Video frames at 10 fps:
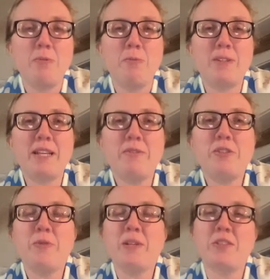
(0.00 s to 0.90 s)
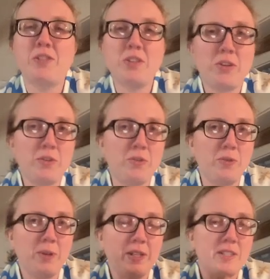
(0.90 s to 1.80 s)
without doing a
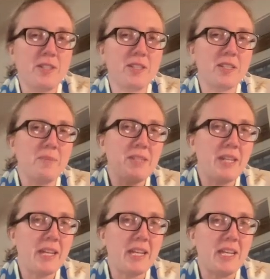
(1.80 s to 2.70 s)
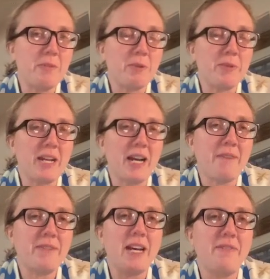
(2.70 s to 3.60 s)
2, to sum to 8, we would
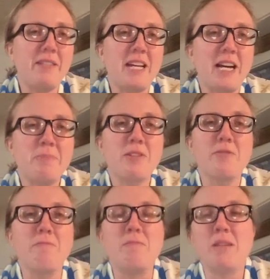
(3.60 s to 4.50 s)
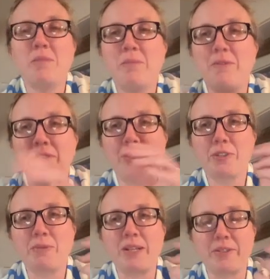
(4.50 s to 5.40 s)
have to have the absolute minimum of all
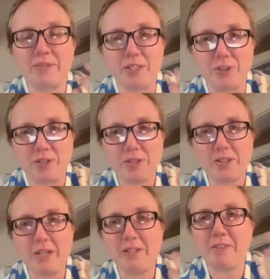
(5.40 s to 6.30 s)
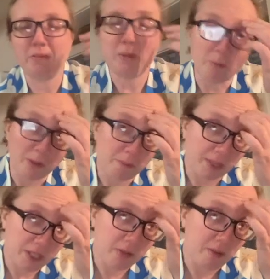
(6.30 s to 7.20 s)
three other digits. So that would have to be 1
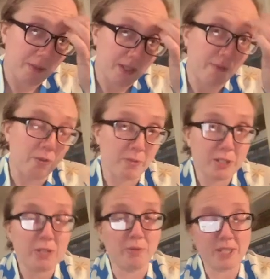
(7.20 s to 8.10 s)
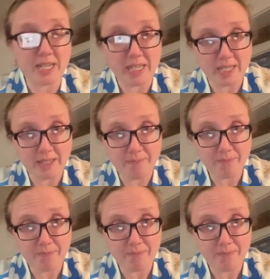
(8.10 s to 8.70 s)
plus 3 plus 4, which equals 8.